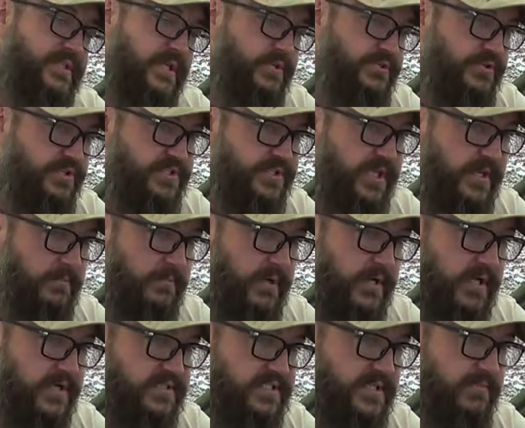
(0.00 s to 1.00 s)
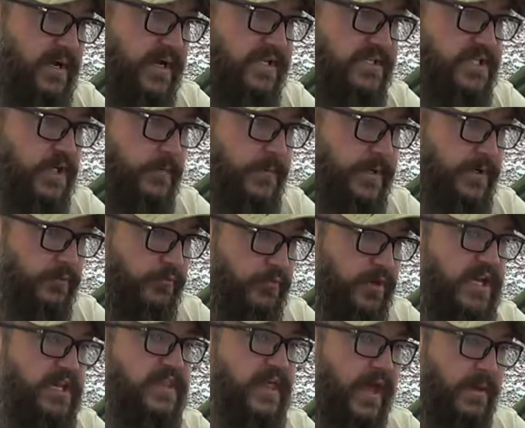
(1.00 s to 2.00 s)
interesting because somebody told me to
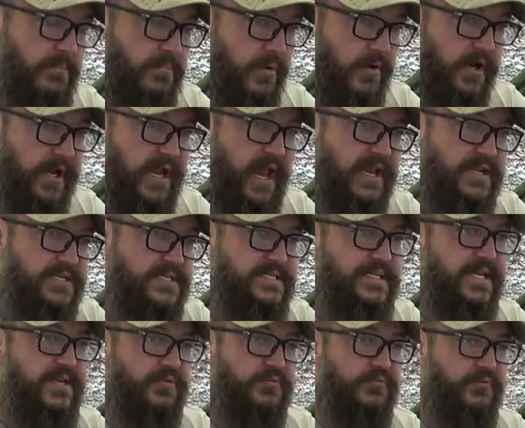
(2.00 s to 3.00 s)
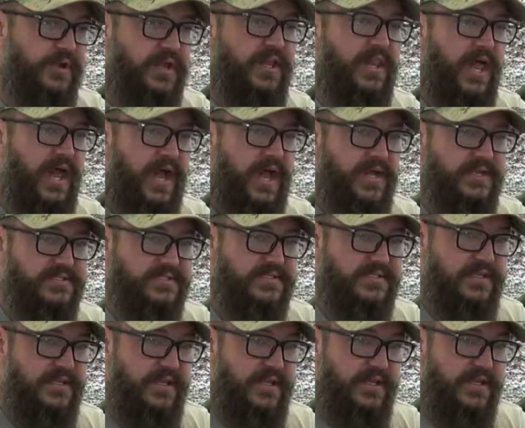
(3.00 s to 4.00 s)
read that book, and I didn't realize
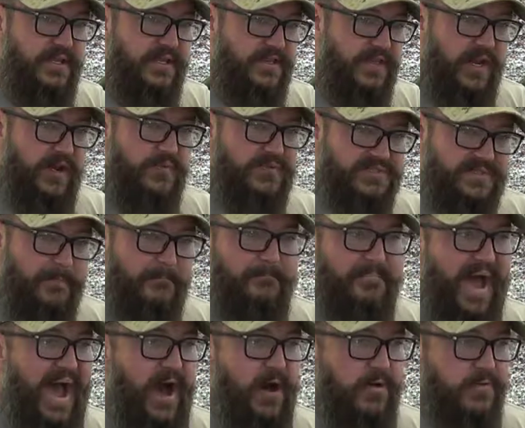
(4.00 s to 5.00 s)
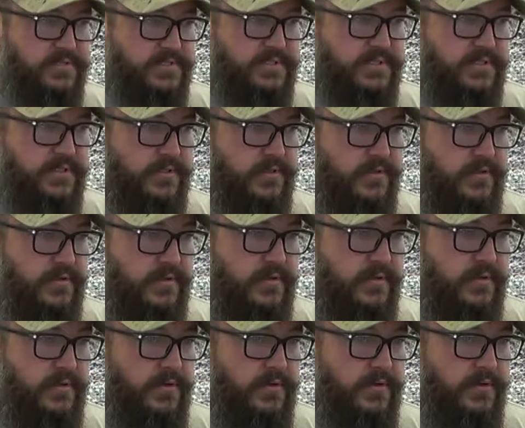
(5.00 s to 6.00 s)
that it was about
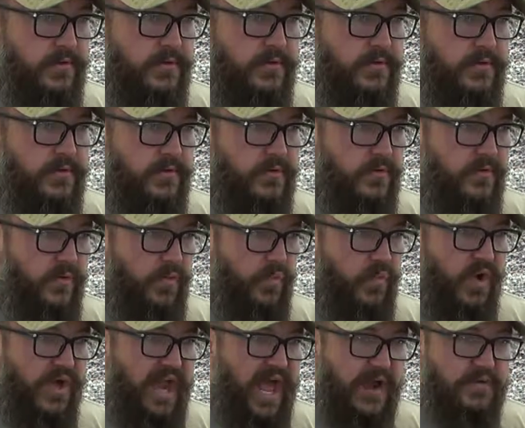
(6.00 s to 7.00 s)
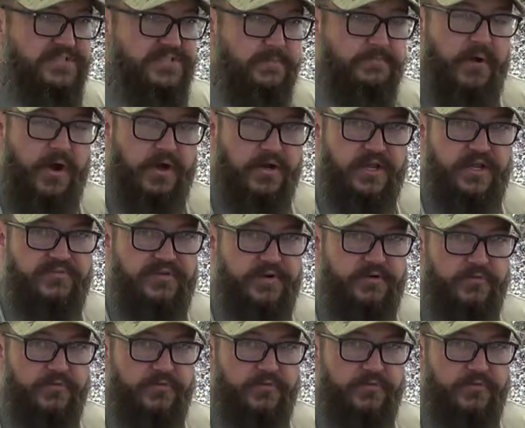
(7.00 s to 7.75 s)
what I was a part of in